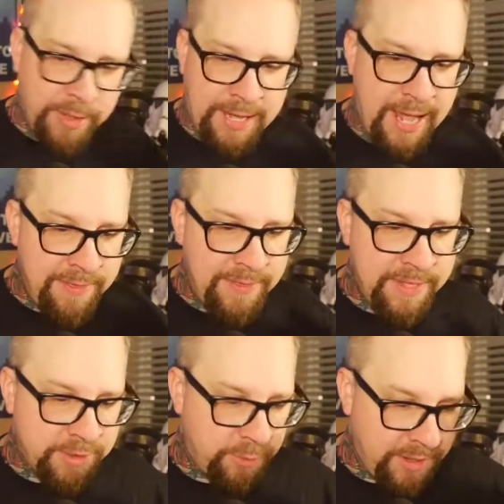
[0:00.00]
going to end
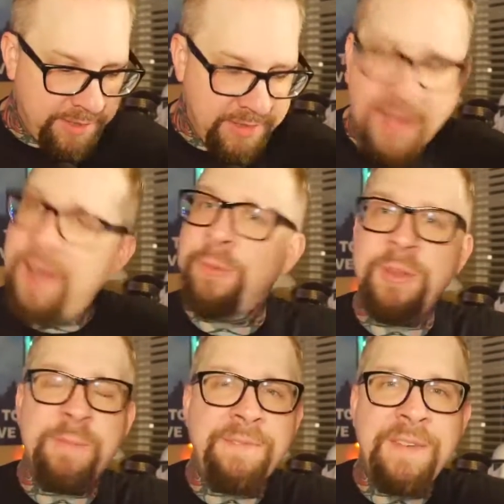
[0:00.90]
this with
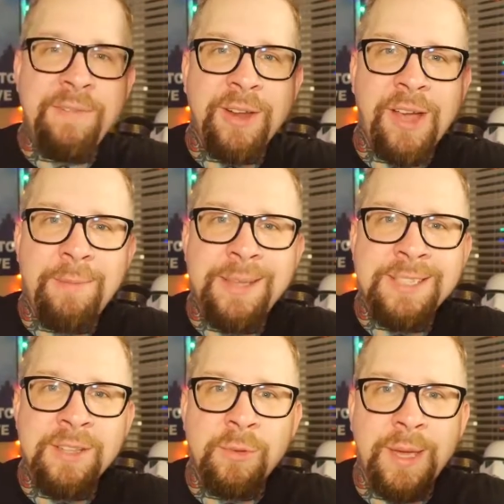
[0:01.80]
my favorite comments of the